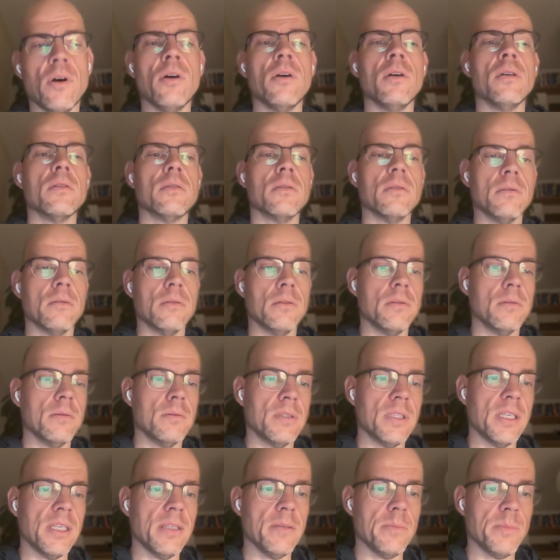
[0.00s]
Also,
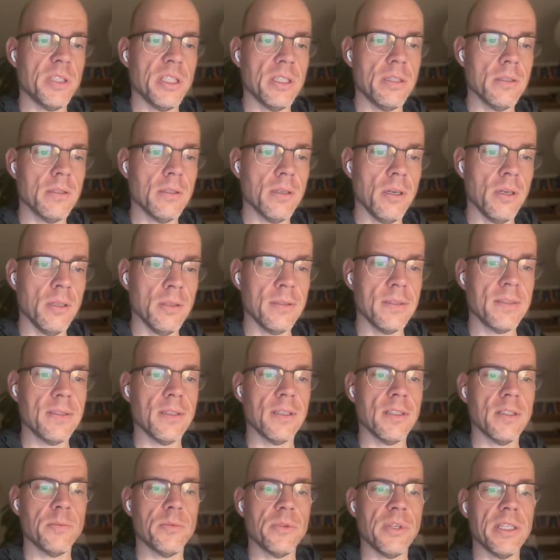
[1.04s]
they appeared on
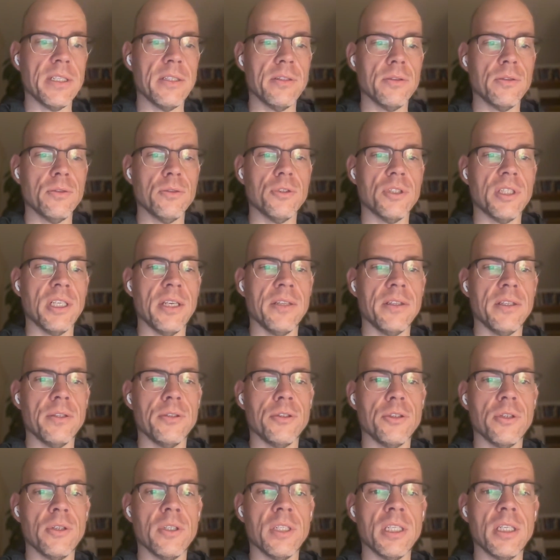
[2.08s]
Startup Radio to share their
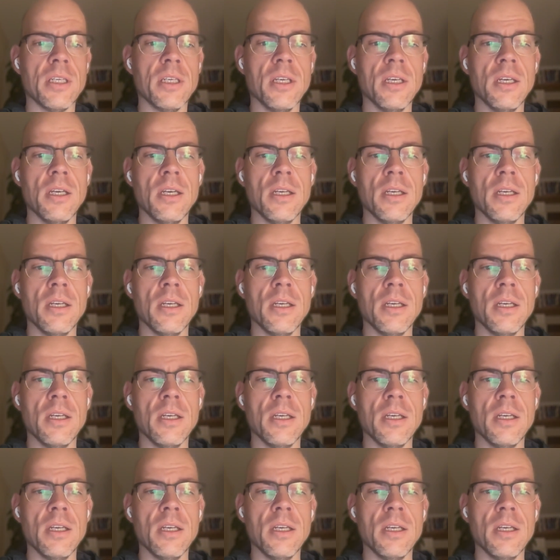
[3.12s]
journey.